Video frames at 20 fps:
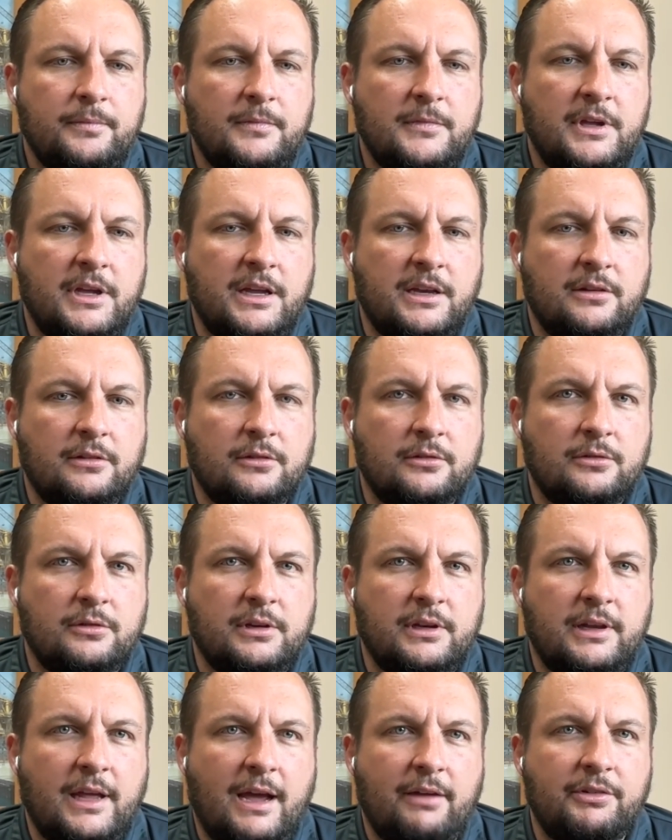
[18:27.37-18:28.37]
And
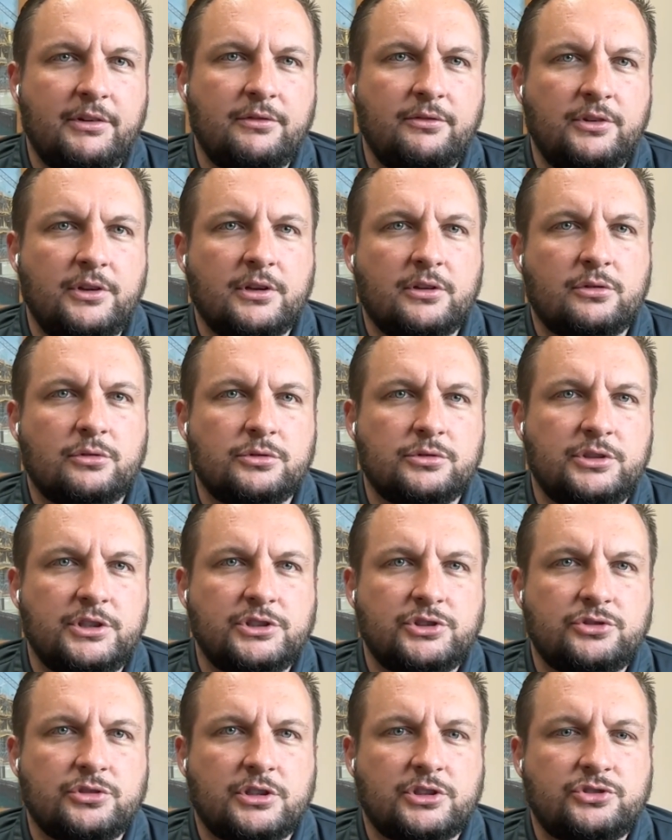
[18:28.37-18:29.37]
having these
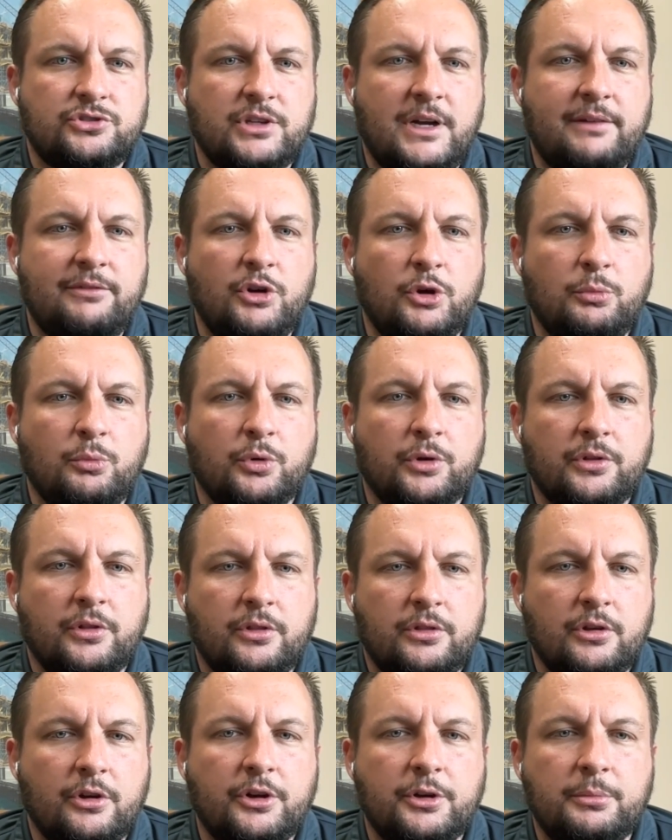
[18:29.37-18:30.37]
trucks drive no more than
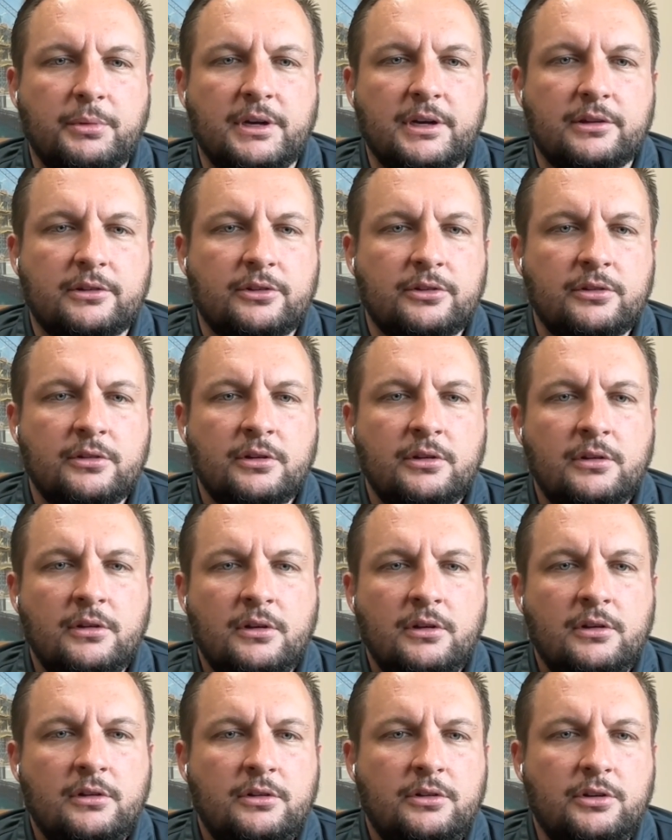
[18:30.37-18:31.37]
30 minutes,
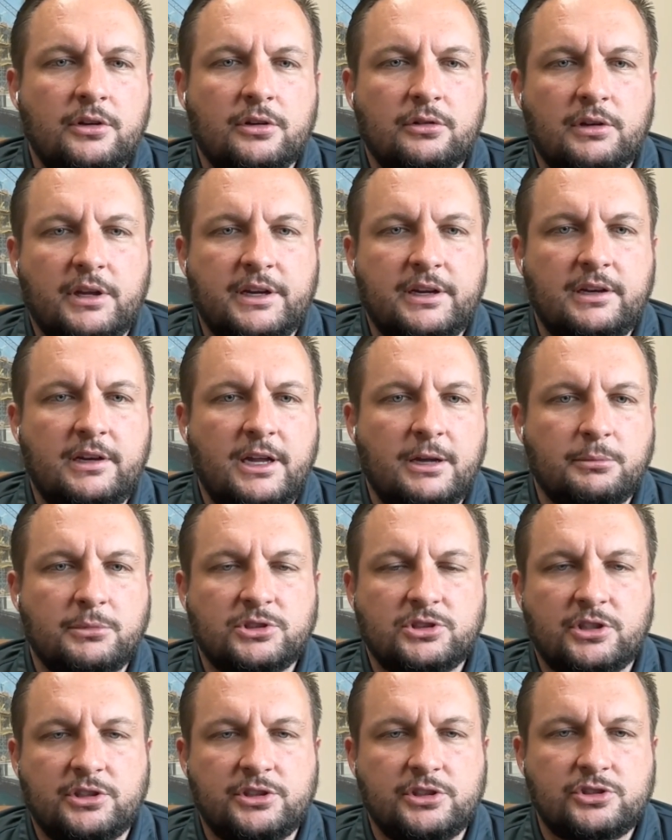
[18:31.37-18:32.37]
like an
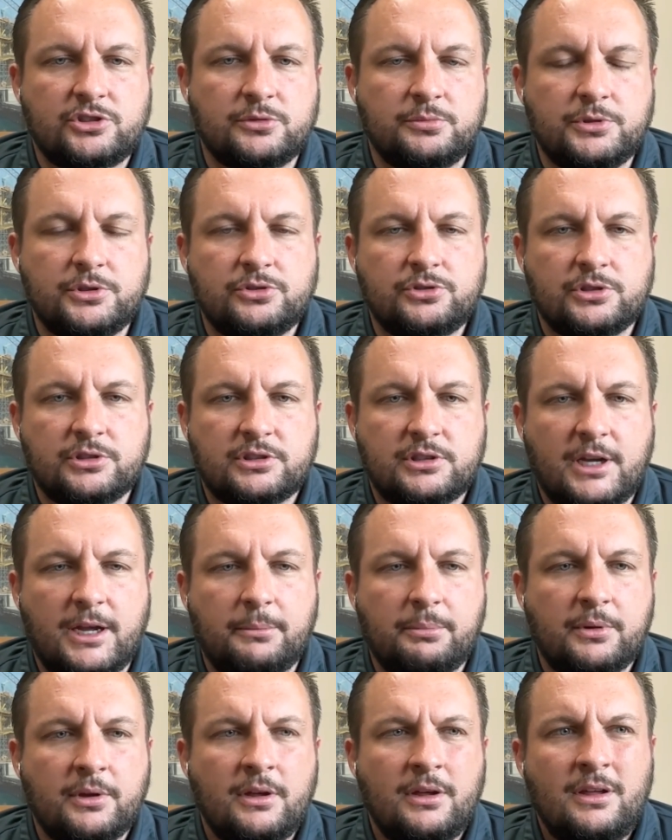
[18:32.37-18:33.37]
Amazon distribution type.
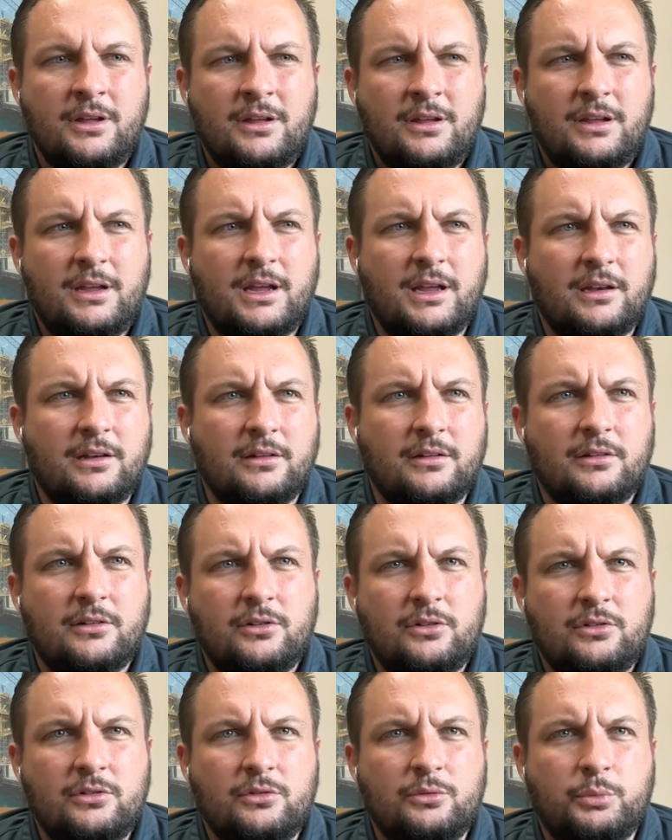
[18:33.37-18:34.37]
And
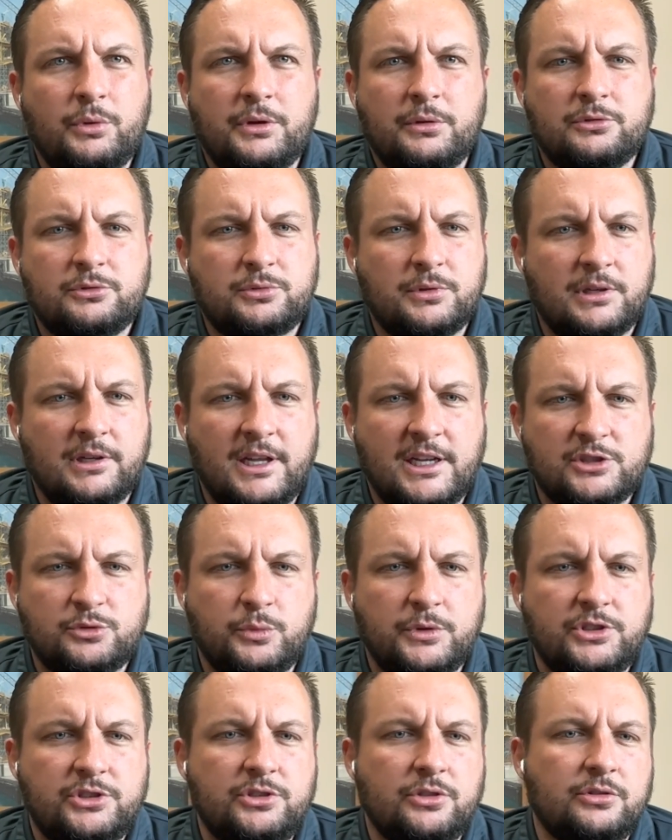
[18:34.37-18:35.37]
we spend less
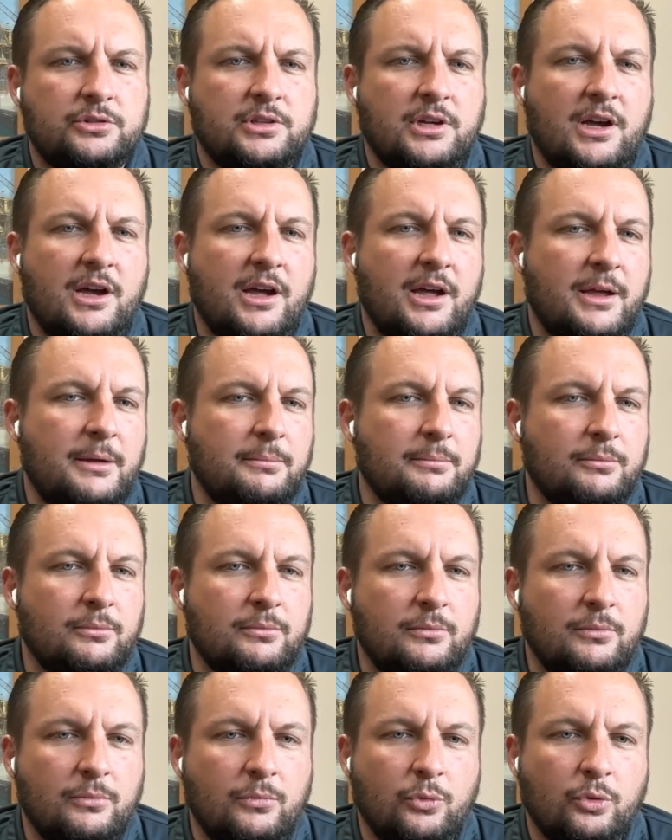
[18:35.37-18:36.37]
windshield time,
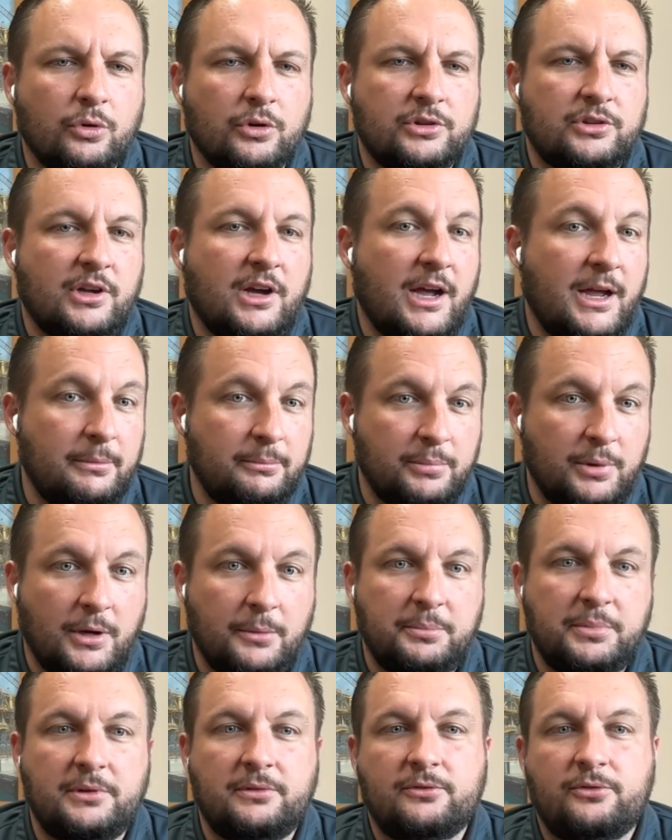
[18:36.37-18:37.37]
more time
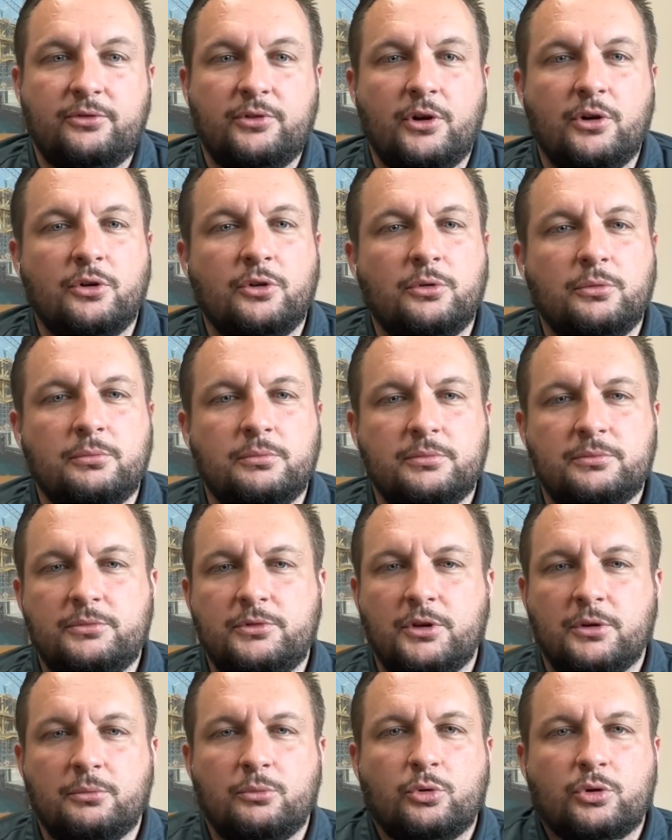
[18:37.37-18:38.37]
pumping foam,
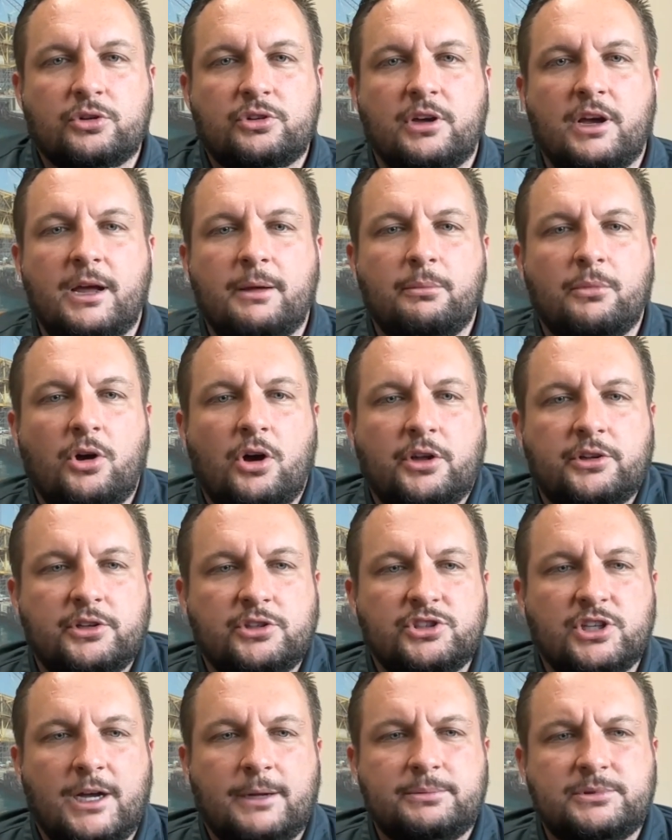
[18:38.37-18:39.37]
more time on the
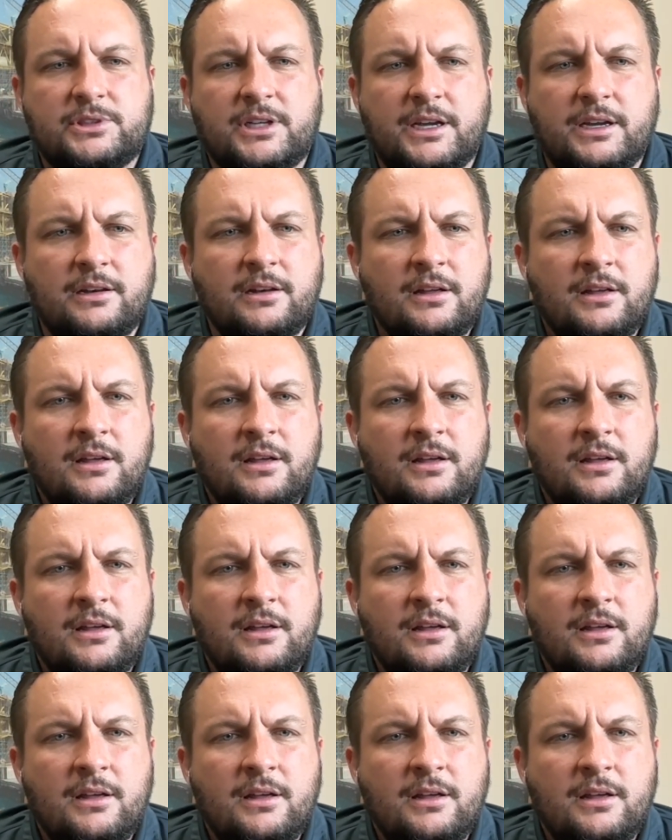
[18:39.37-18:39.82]
job site